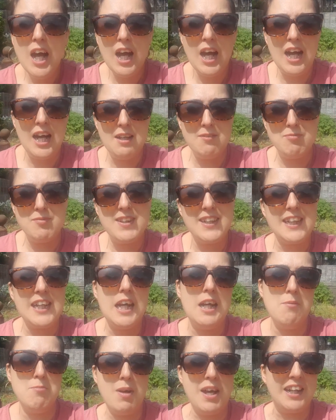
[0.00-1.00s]
and to
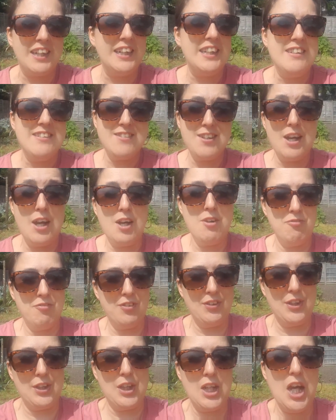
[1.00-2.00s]
get back in time
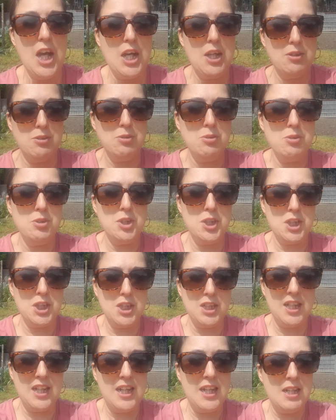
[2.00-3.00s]
for the coach.
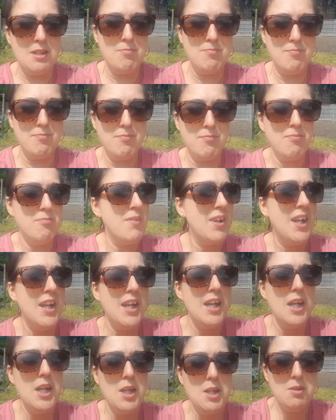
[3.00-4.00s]
Um,
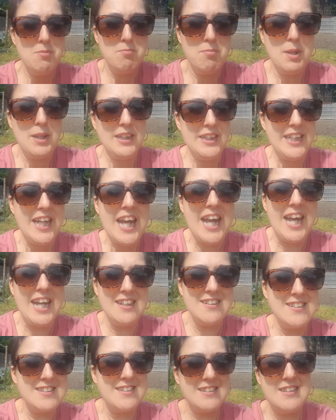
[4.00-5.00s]
but
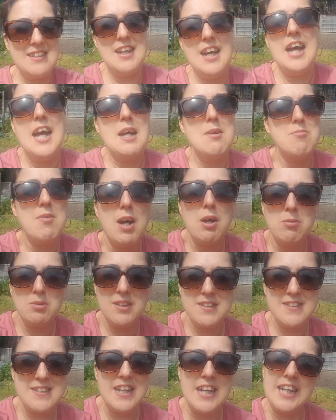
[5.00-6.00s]
yes, um, I
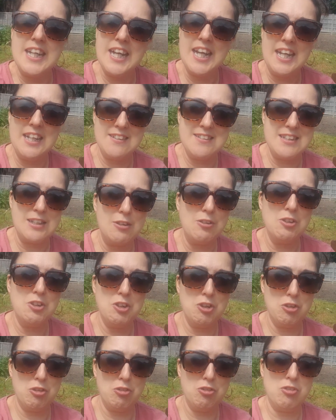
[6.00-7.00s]
would say it has a good
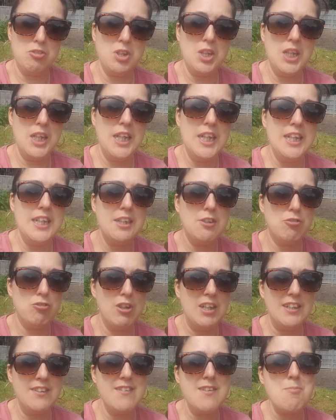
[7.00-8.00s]
uh,
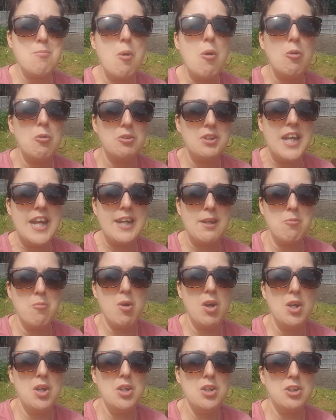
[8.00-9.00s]
transport
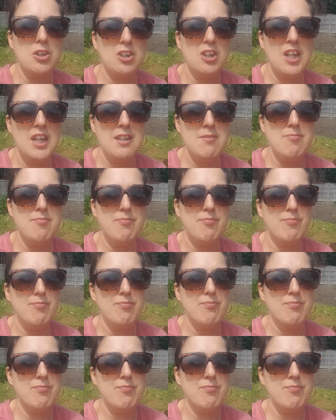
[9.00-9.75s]
network. Um,